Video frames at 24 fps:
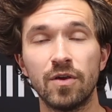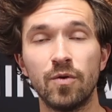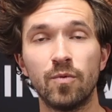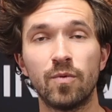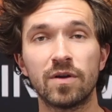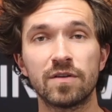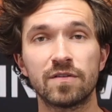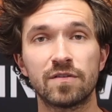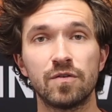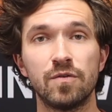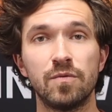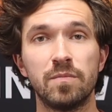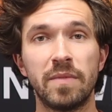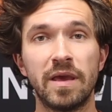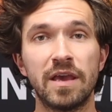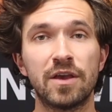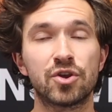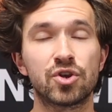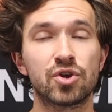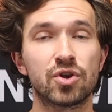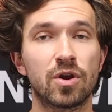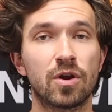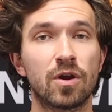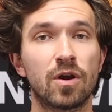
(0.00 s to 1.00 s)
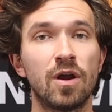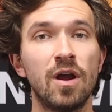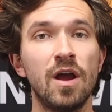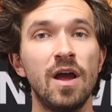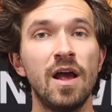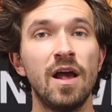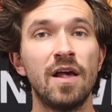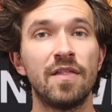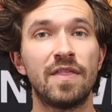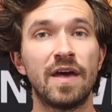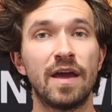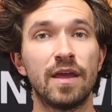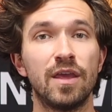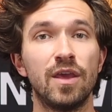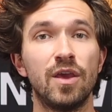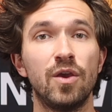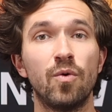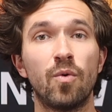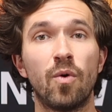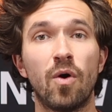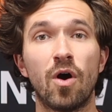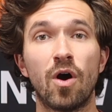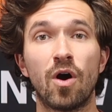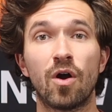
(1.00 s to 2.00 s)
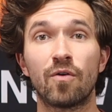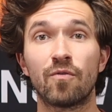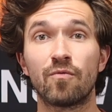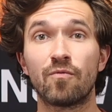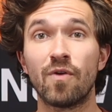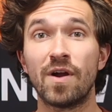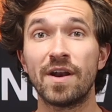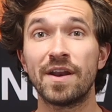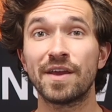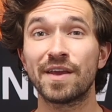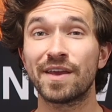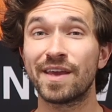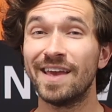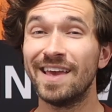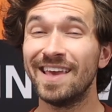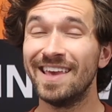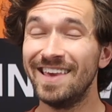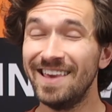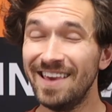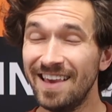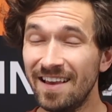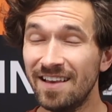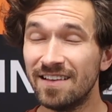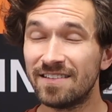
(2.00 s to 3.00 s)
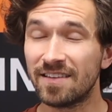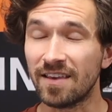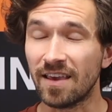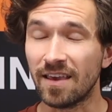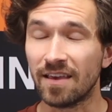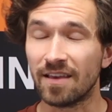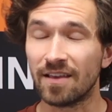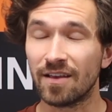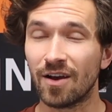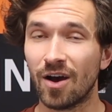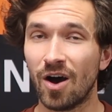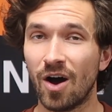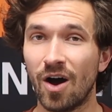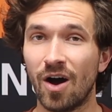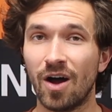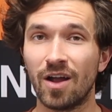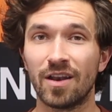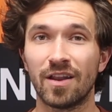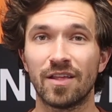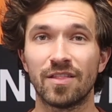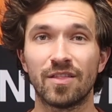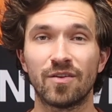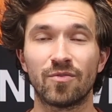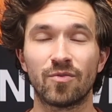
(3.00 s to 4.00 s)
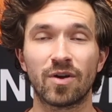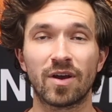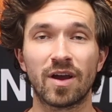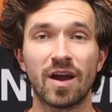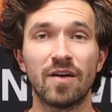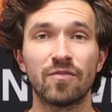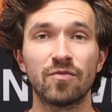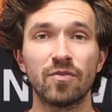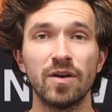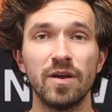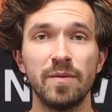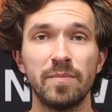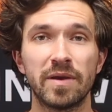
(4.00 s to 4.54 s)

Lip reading: you want to make sure that you are running easy on the recovery,